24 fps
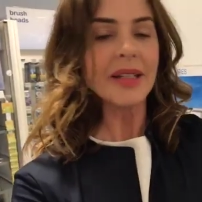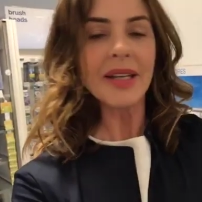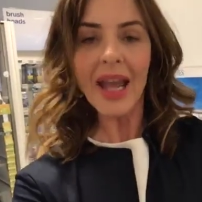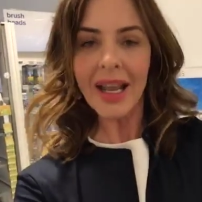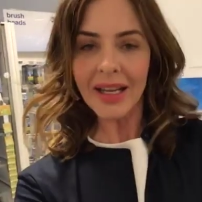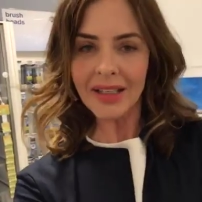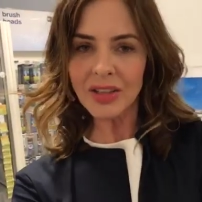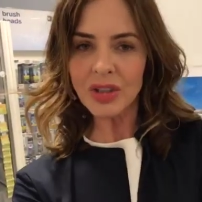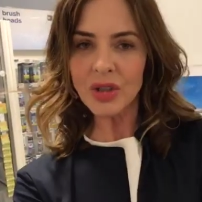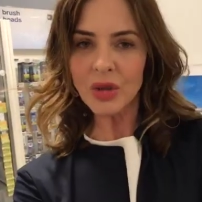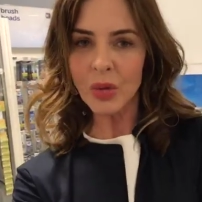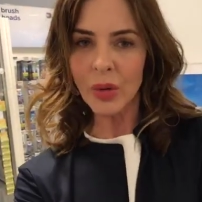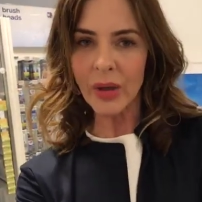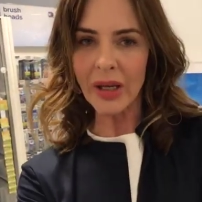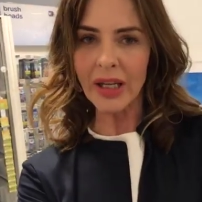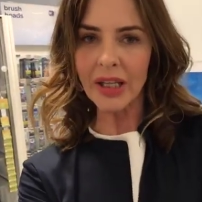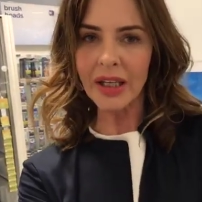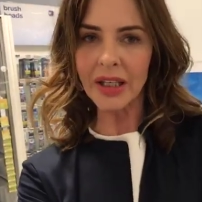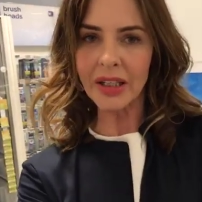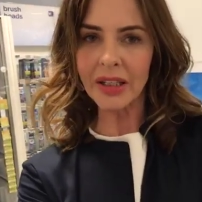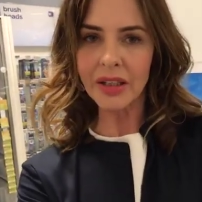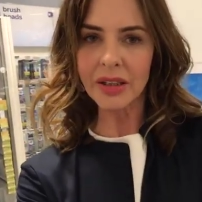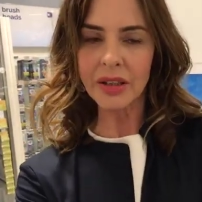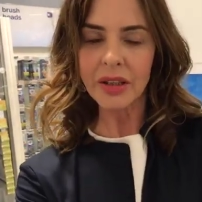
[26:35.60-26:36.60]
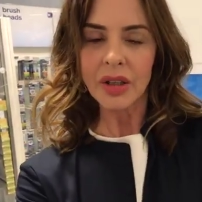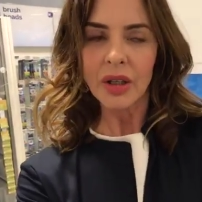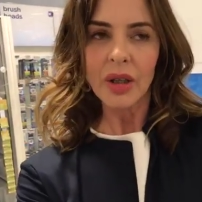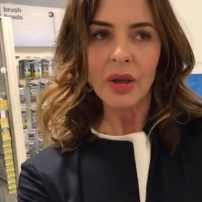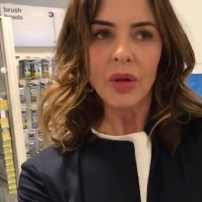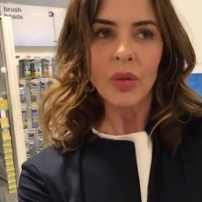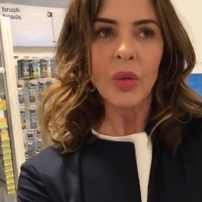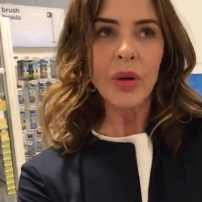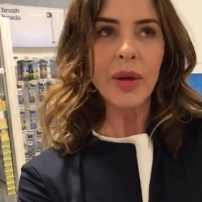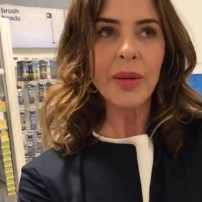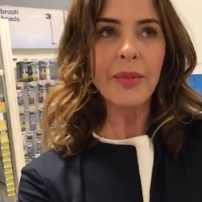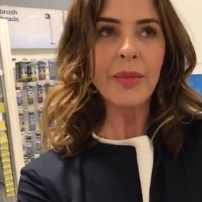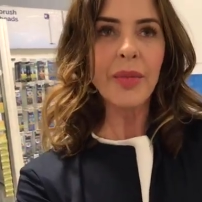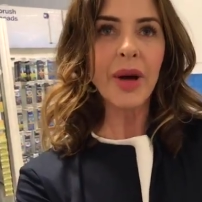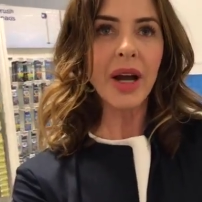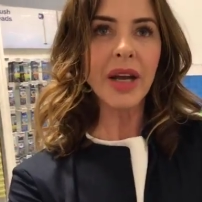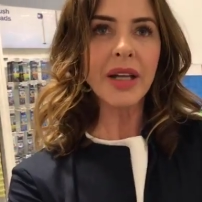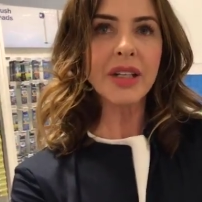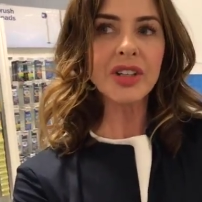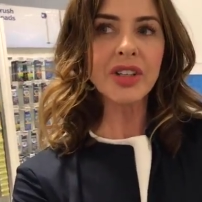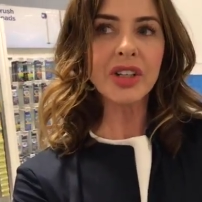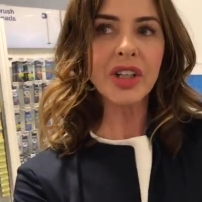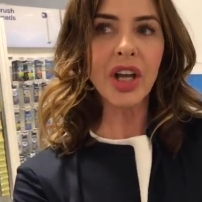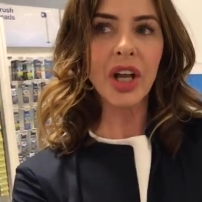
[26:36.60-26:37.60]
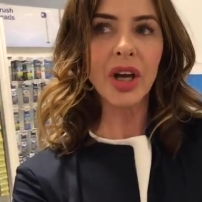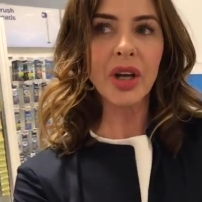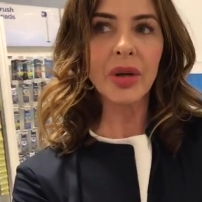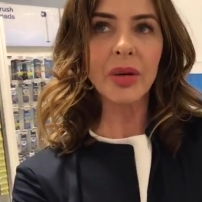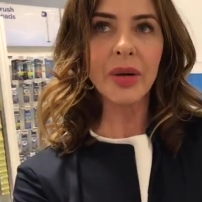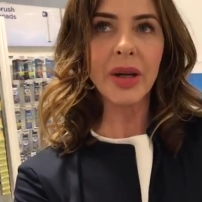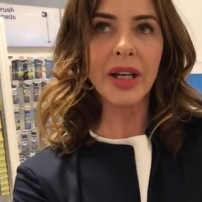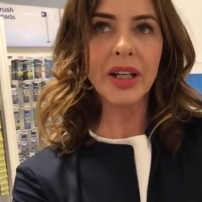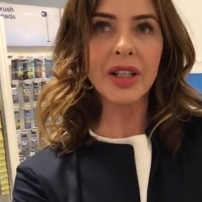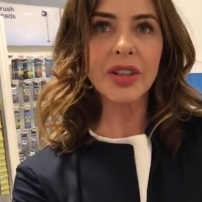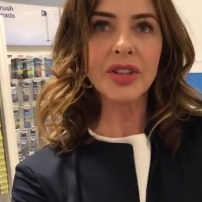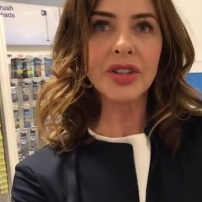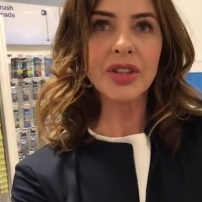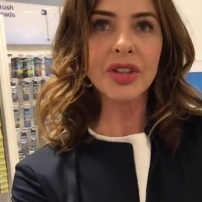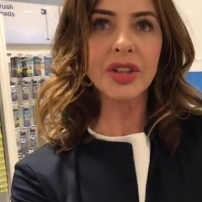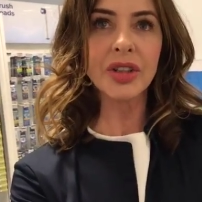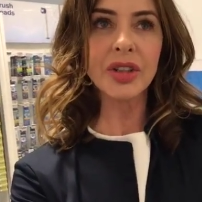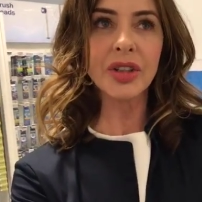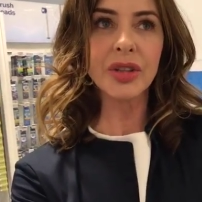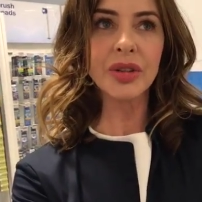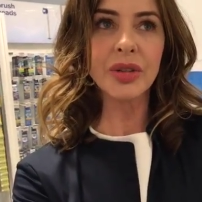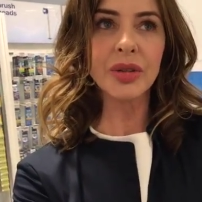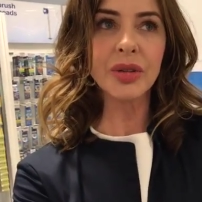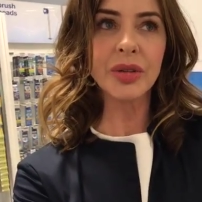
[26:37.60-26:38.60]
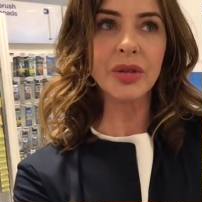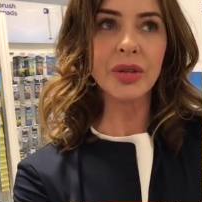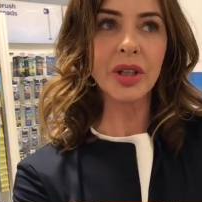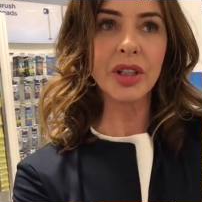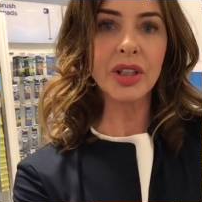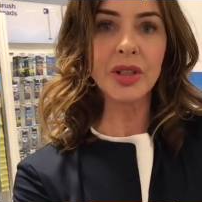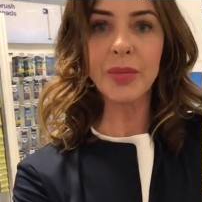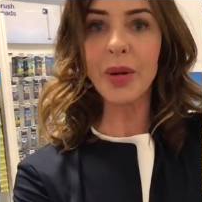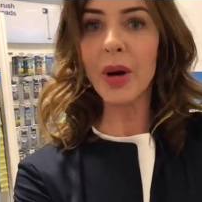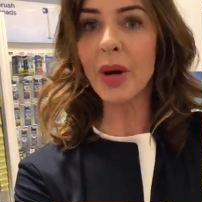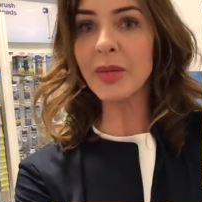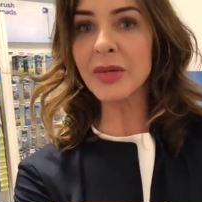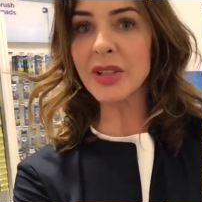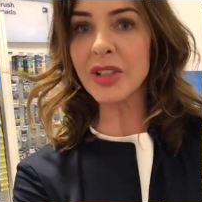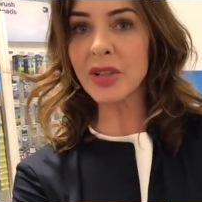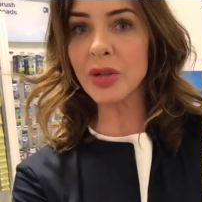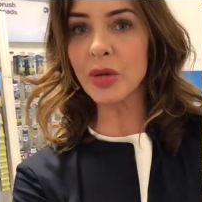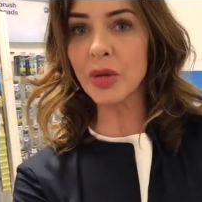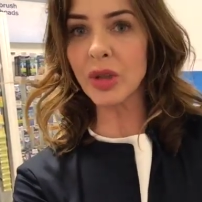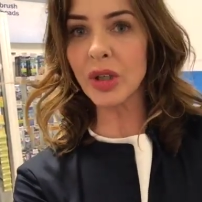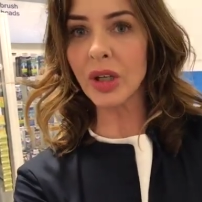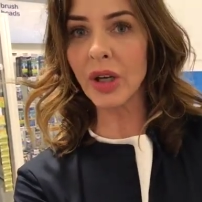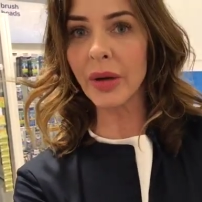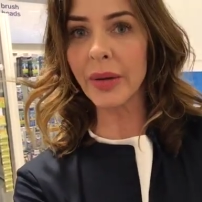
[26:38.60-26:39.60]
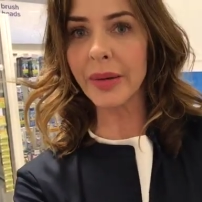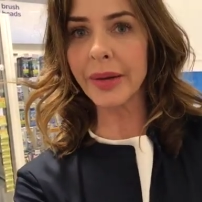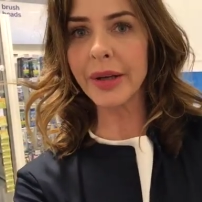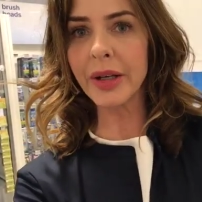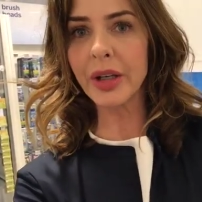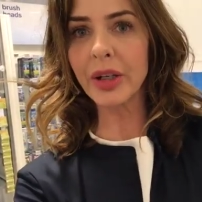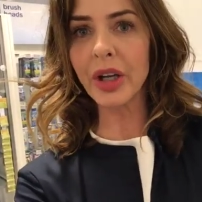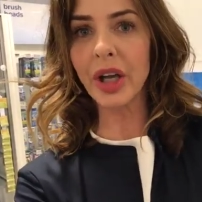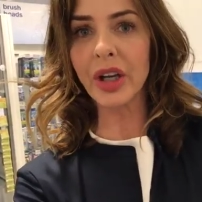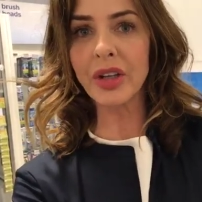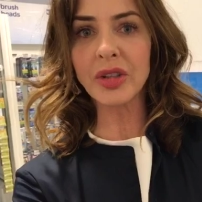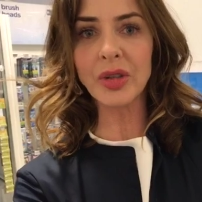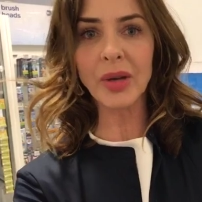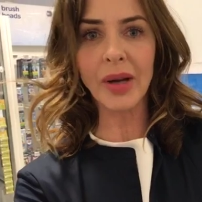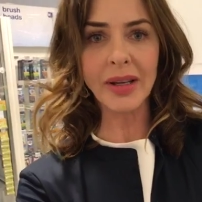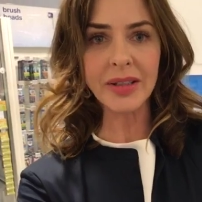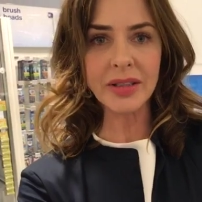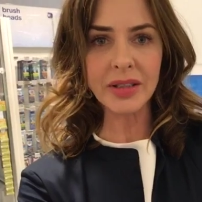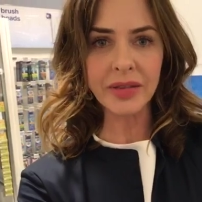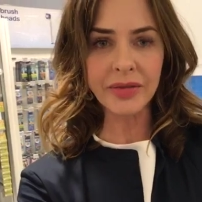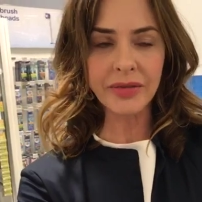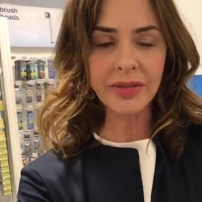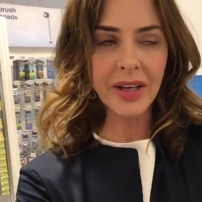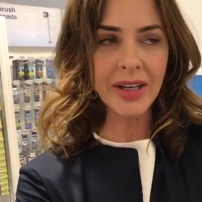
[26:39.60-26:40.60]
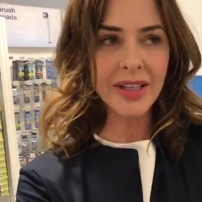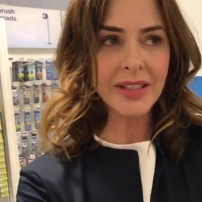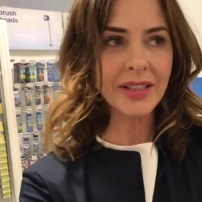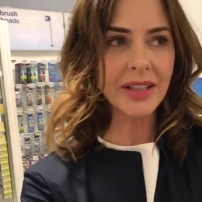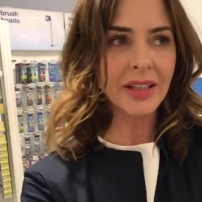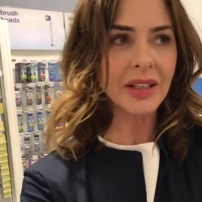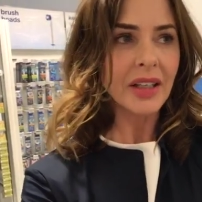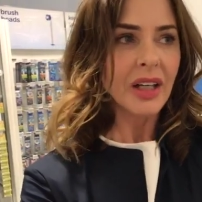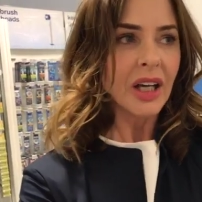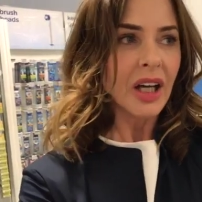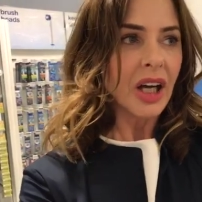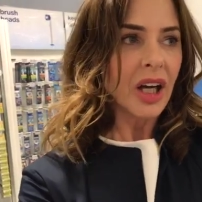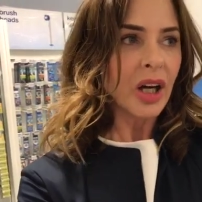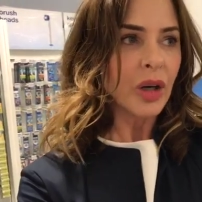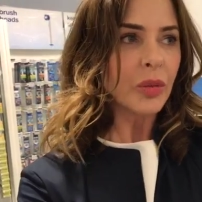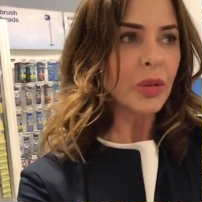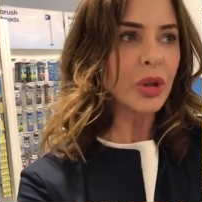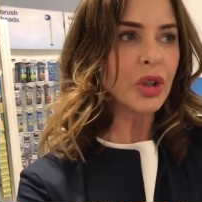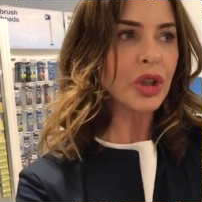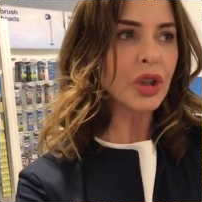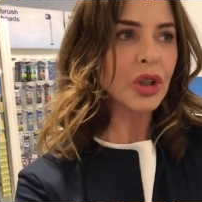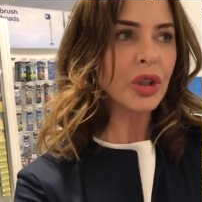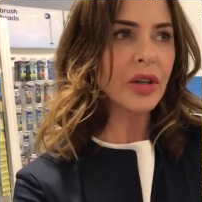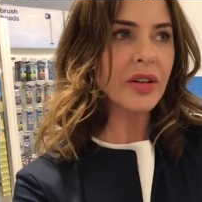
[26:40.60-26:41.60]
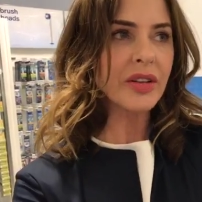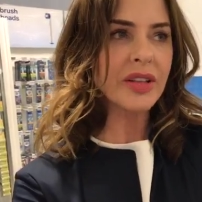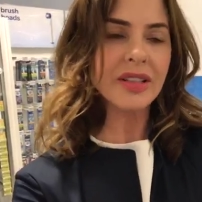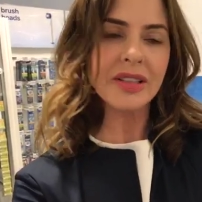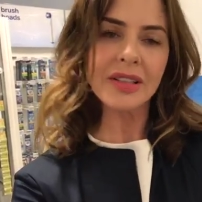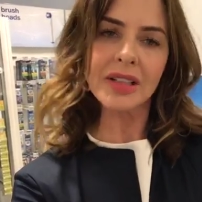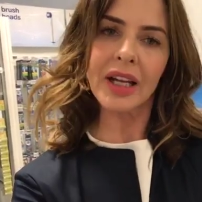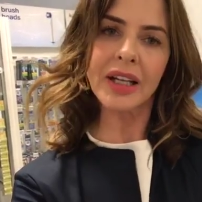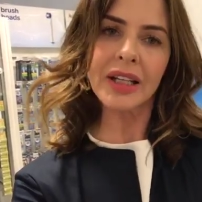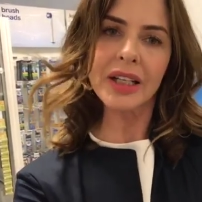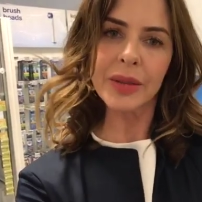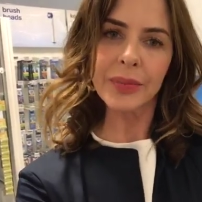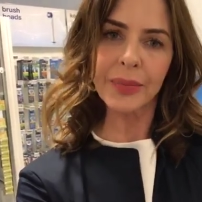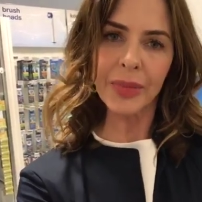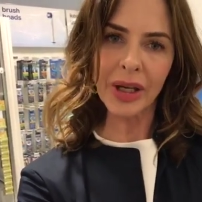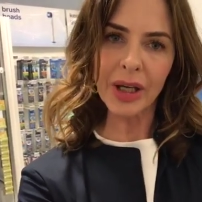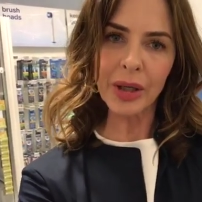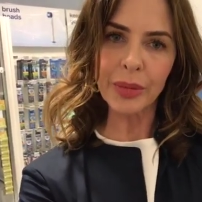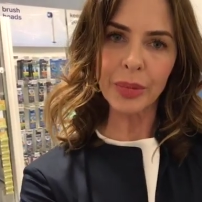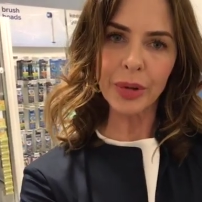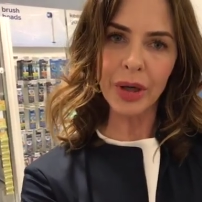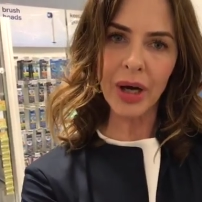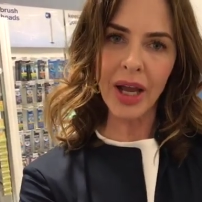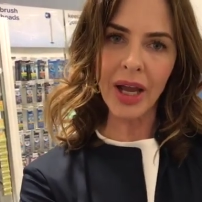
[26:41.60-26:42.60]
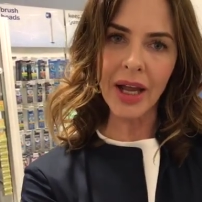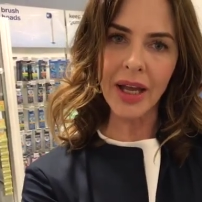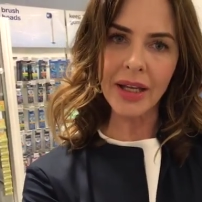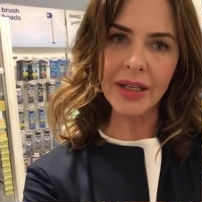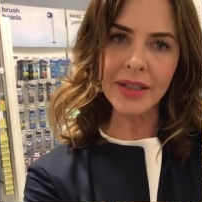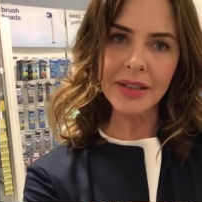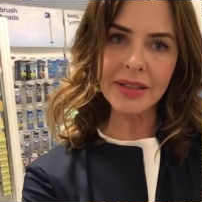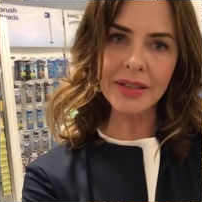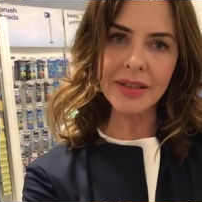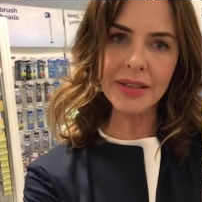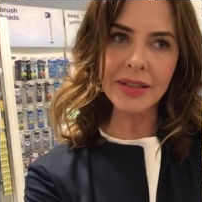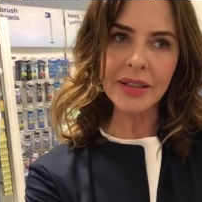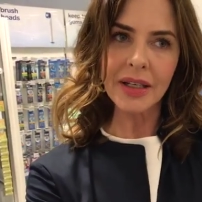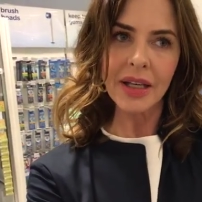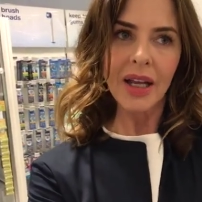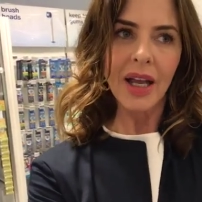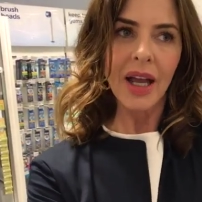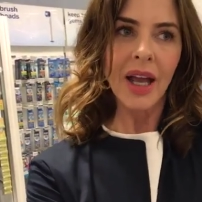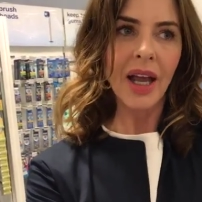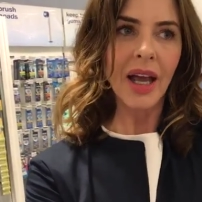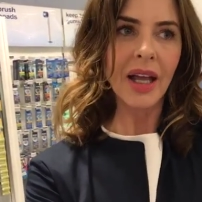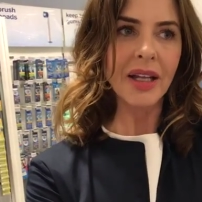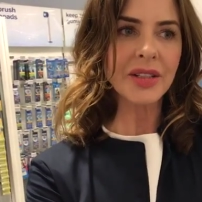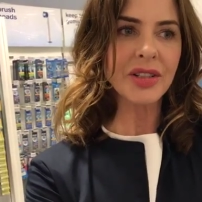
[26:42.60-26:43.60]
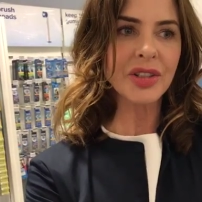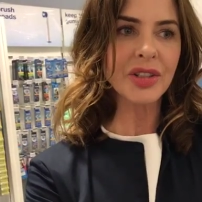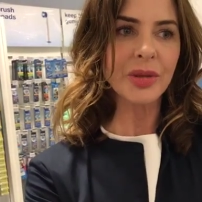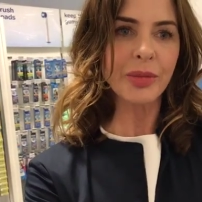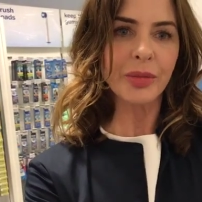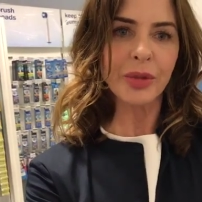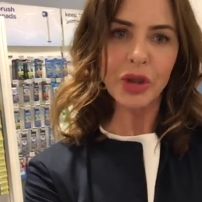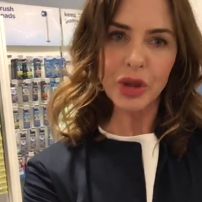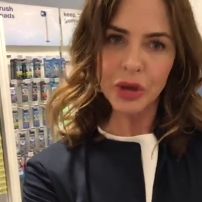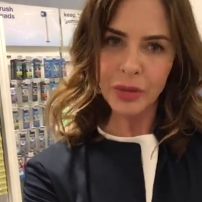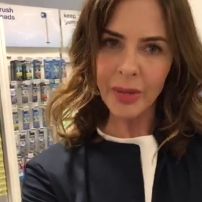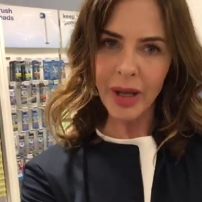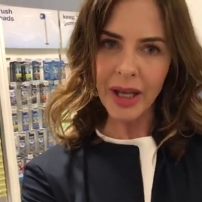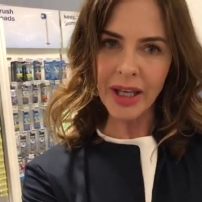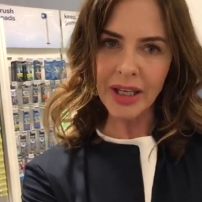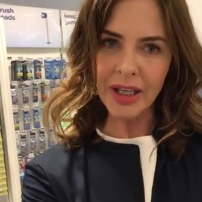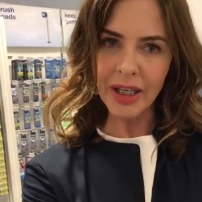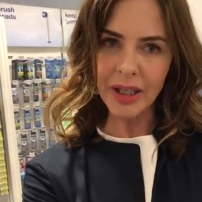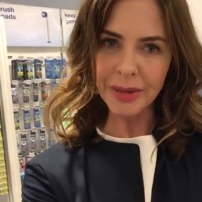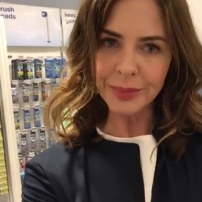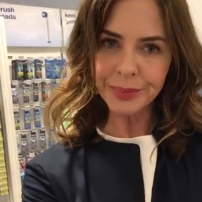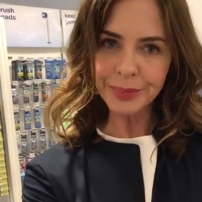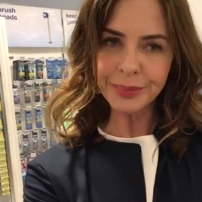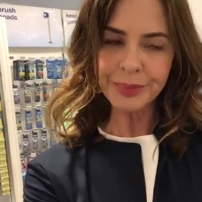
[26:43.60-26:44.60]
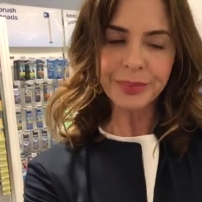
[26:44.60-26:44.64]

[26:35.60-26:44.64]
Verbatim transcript: next week we might go into a department store, Chloe, could go into a House of Fraser, and we'll look at the slightly bigger brands and some good makeup